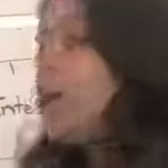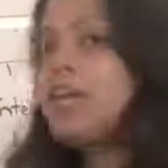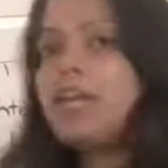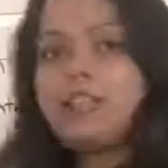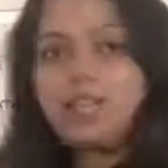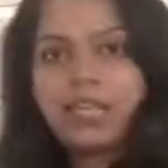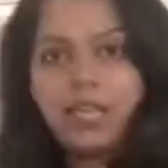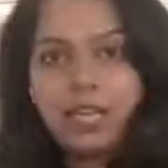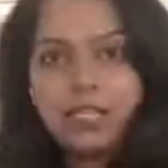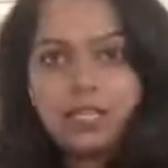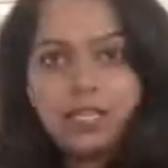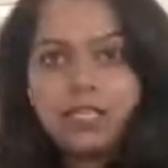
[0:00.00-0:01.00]
In the
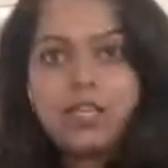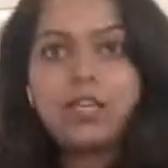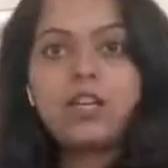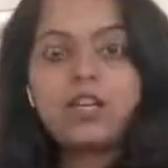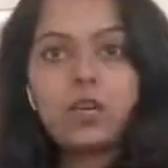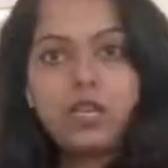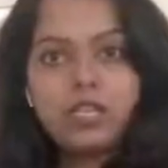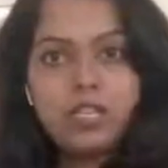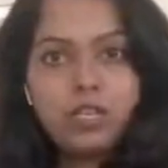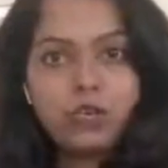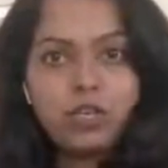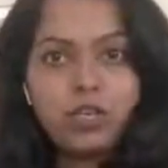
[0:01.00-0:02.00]
cases under
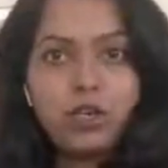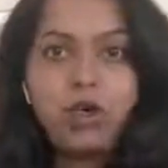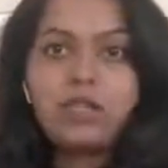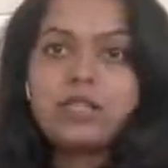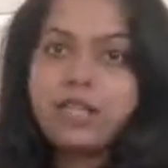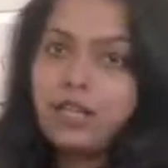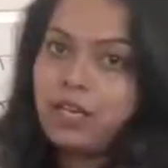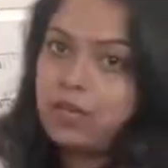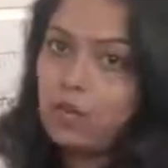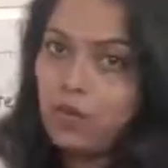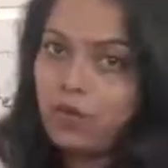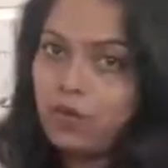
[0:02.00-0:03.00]
constitutional law, state is
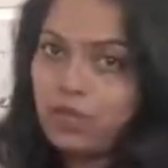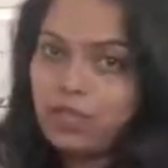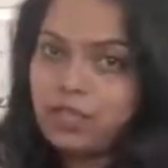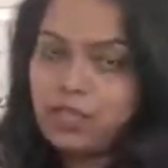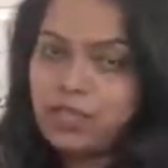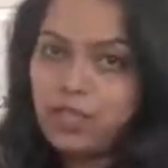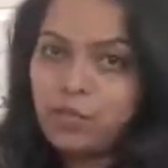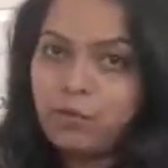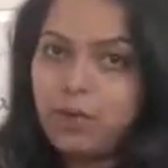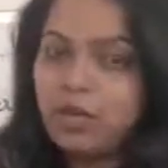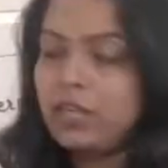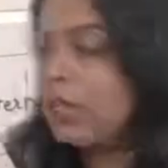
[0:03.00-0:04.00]
always a second
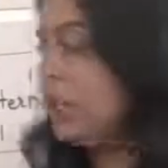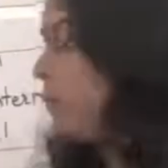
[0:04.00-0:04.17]
party.